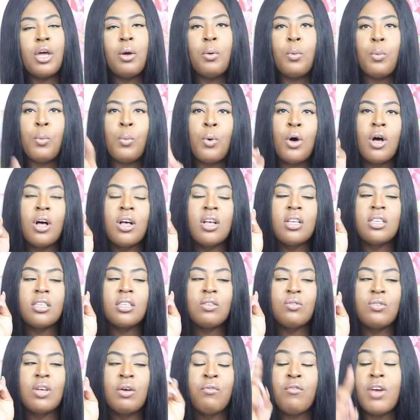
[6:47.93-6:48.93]
It
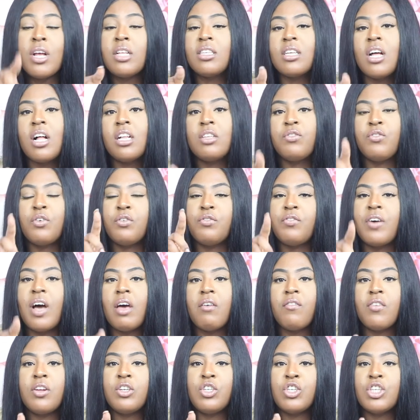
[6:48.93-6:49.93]
was it retailed for
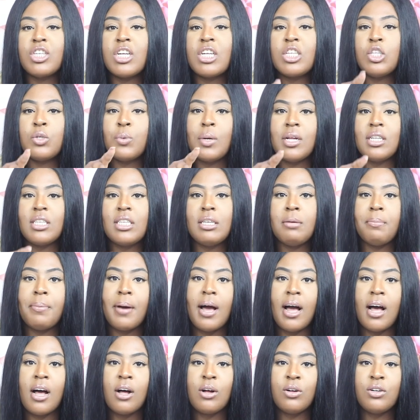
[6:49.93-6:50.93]
five hundred and twenty
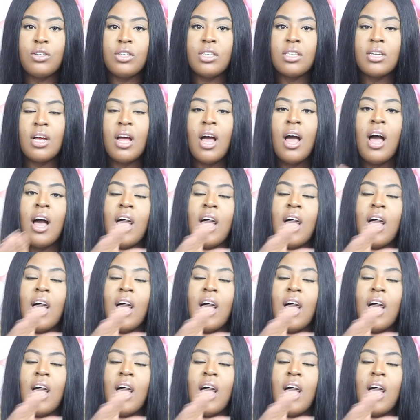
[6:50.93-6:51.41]
pounds,